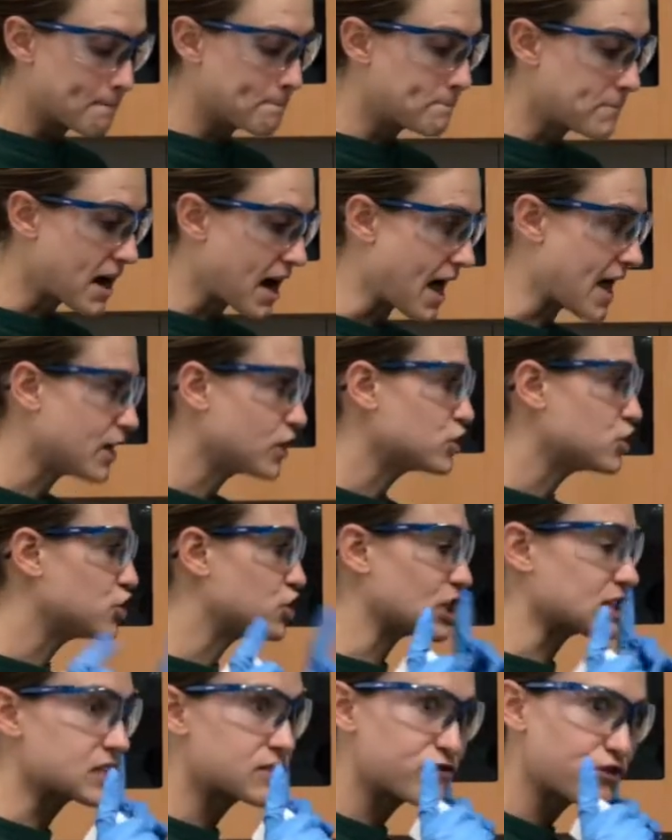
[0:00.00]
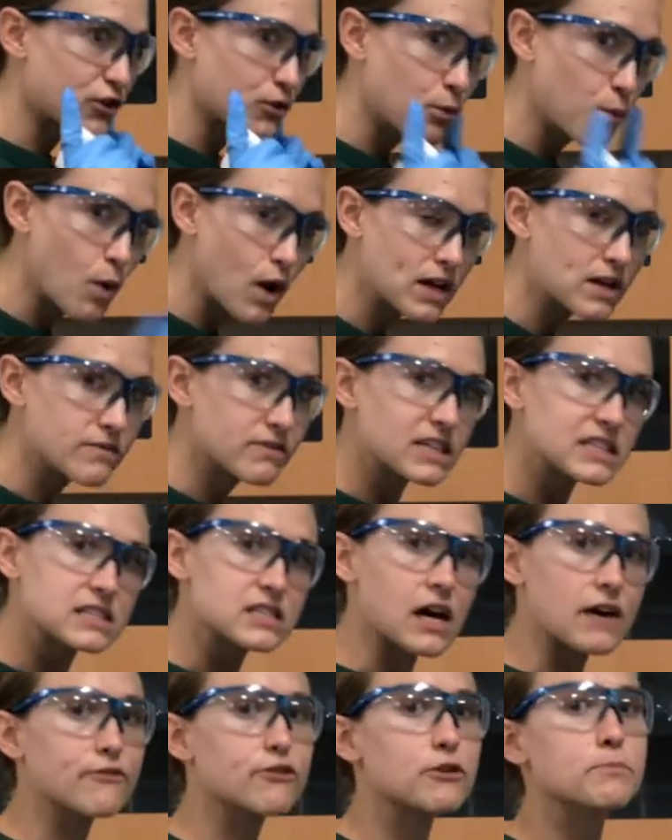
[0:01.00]
but just for one of these,
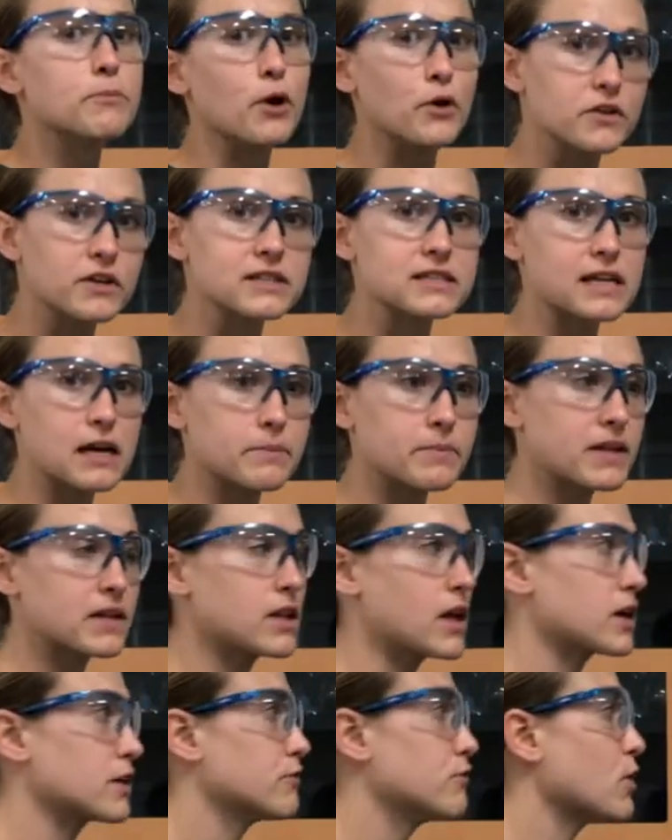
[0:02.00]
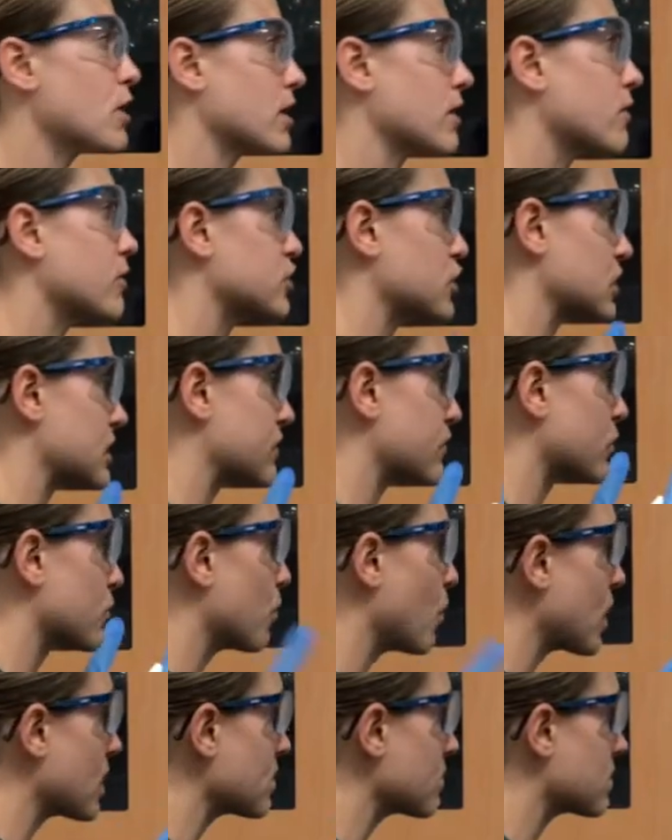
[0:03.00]
not for both because that'd be a lot of work, just for
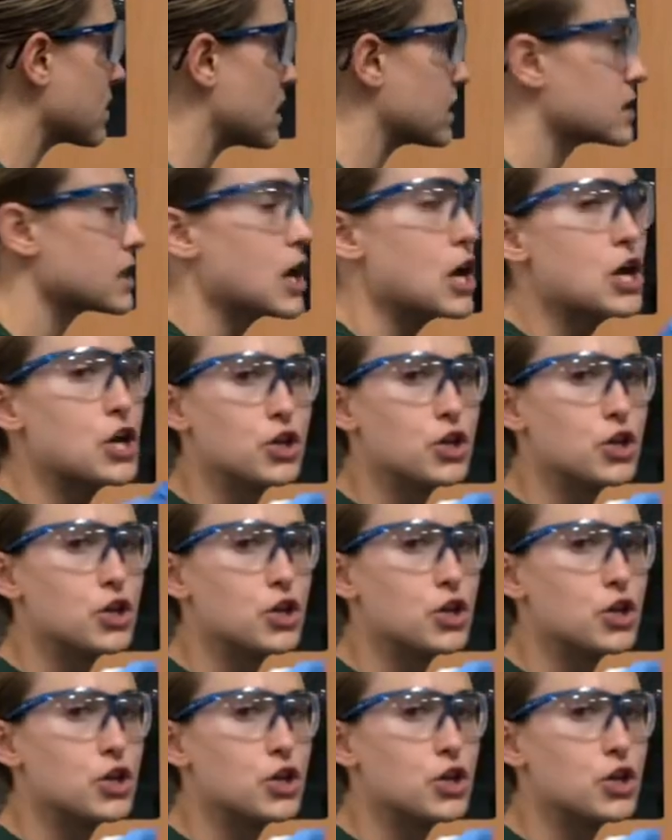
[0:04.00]
one of these,